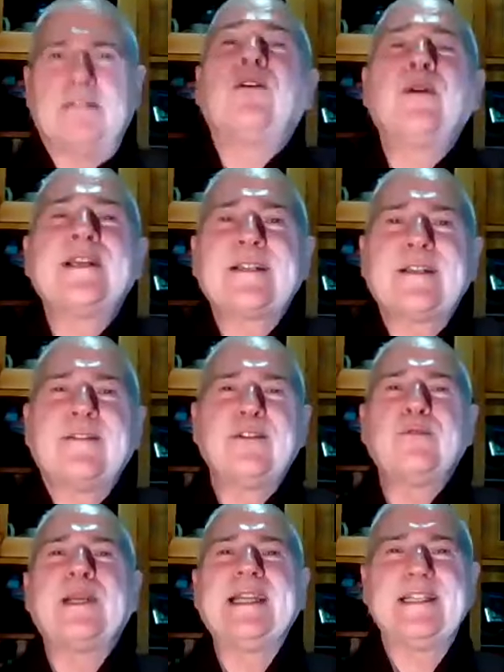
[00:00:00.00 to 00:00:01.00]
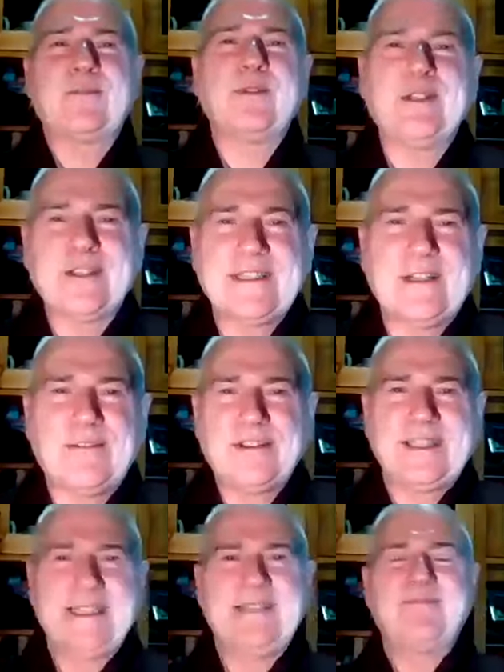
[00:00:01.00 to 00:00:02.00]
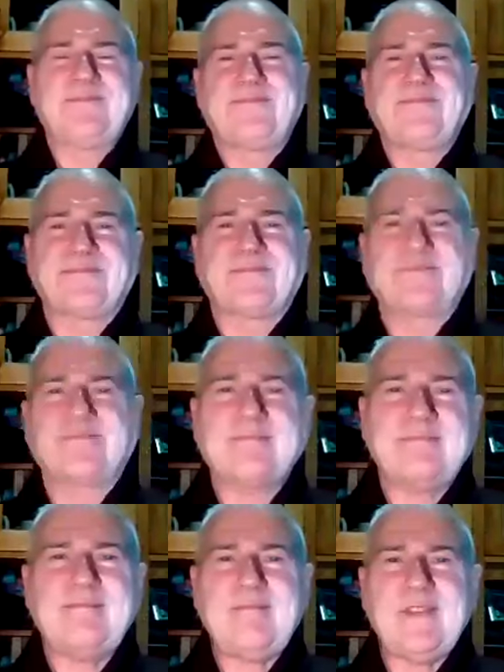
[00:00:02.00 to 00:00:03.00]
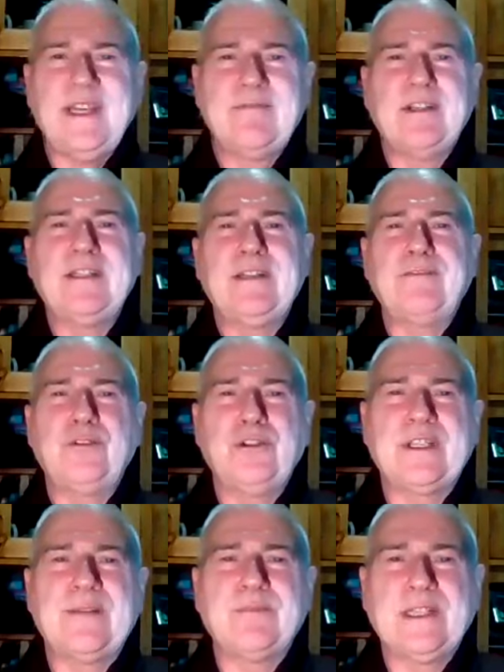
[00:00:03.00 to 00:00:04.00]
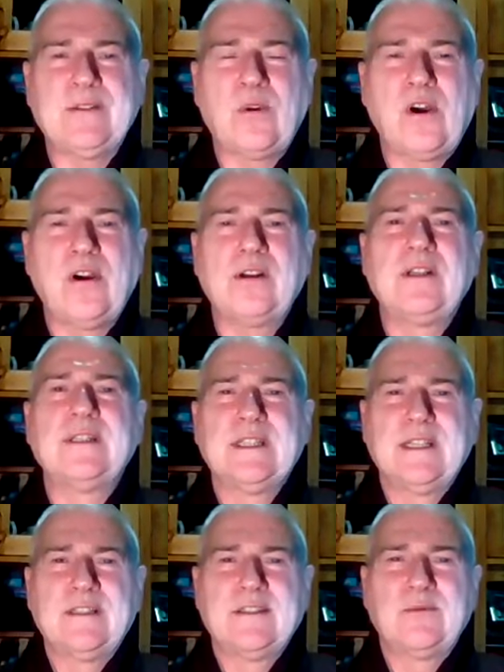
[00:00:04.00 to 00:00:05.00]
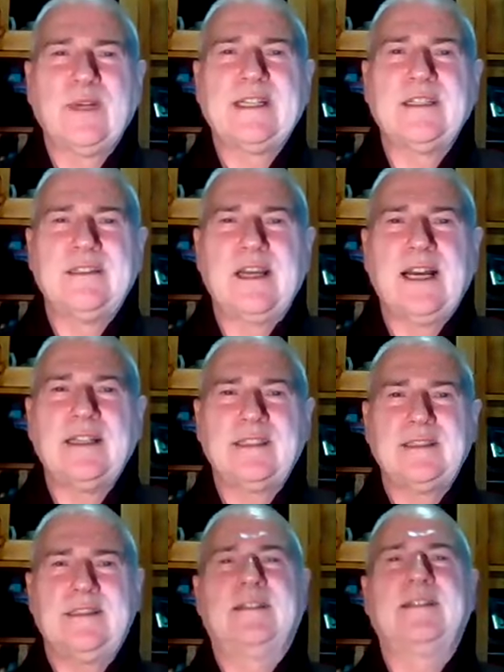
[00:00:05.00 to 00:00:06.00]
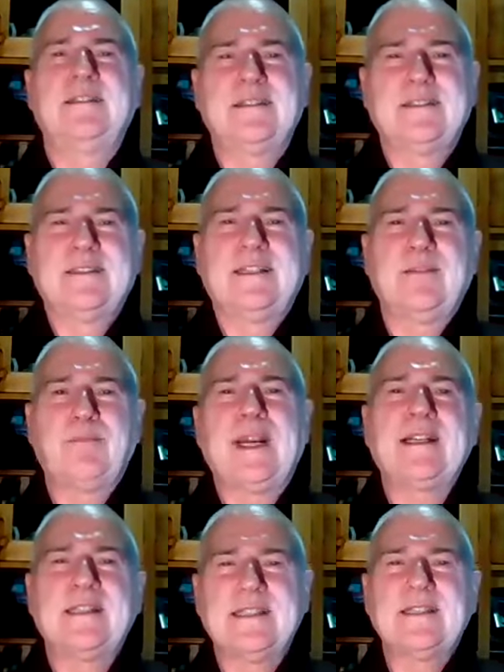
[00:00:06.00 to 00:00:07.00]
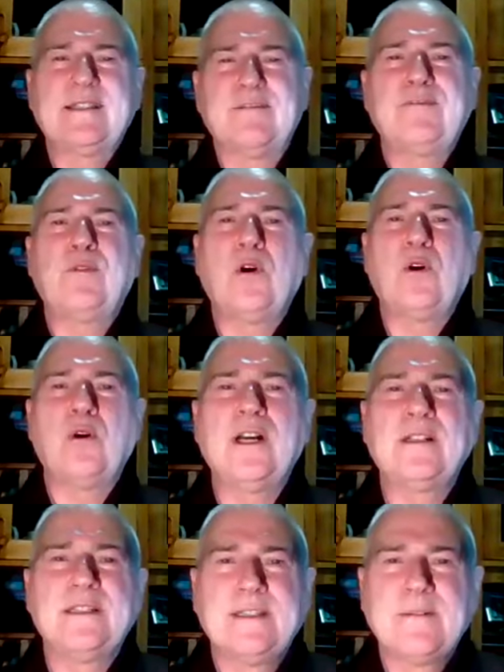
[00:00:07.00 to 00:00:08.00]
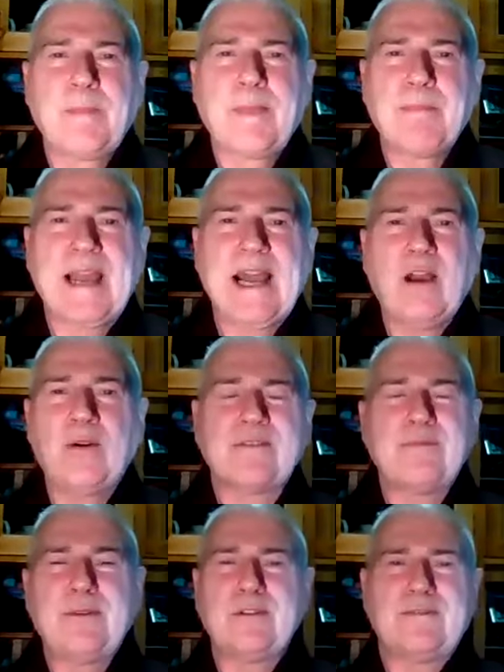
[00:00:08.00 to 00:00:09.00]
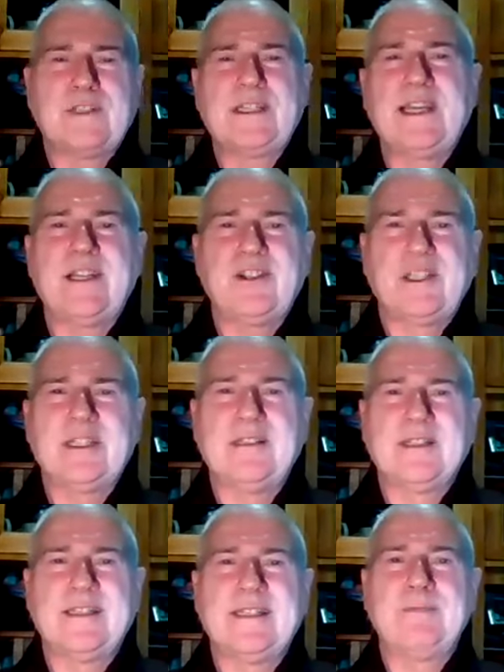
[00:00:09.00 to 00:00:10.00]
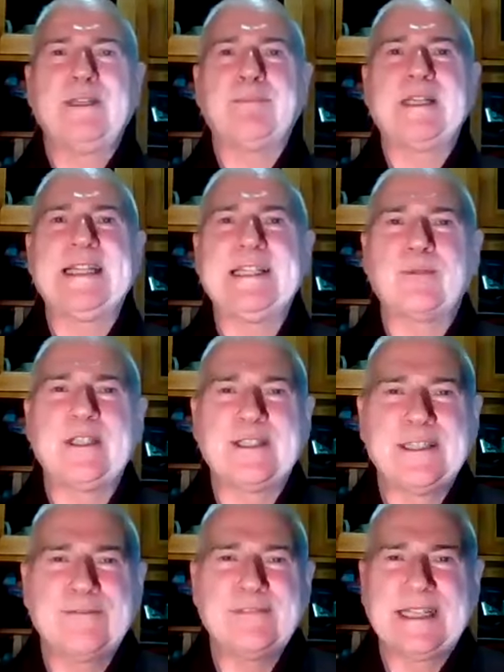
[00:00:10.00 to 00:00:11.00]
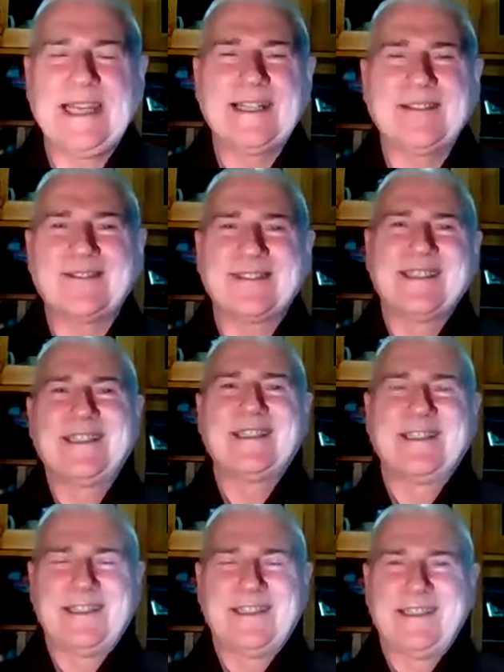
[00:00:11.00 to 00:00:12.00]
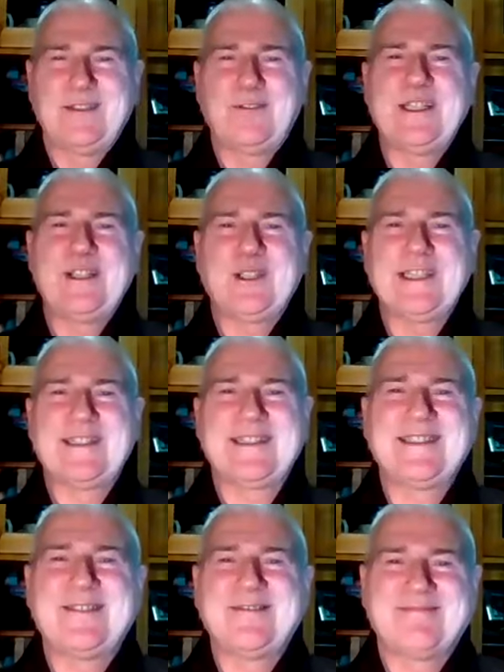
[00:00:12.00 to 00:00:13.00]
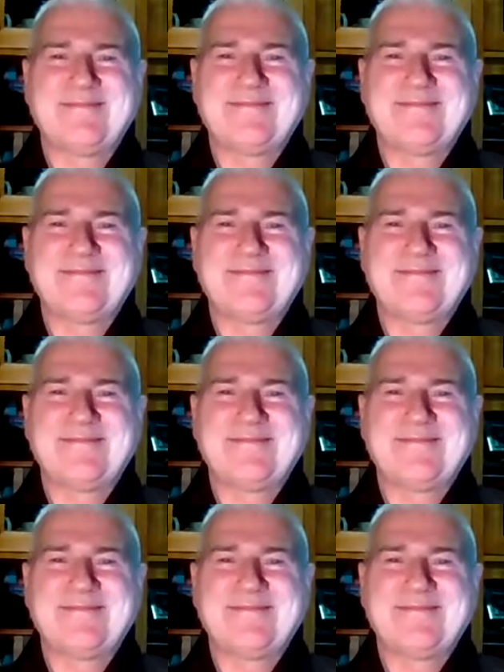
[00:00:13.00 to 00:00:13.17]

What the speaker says: Always feel pleased with yourself, okay? Even if you do something wrong, recognize it and practice the 4 powers of purification. And then be pleased with yourself again and rejoice.